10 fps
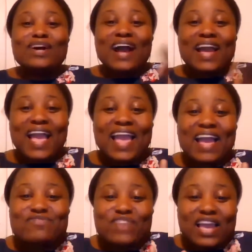
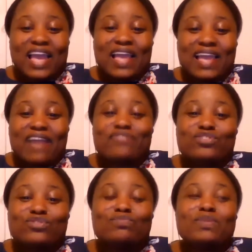I have
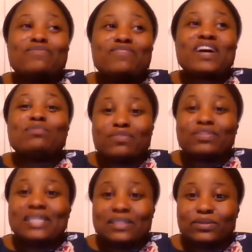to be fine with
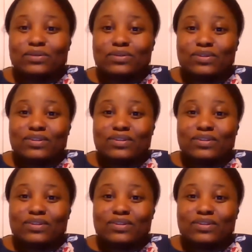little.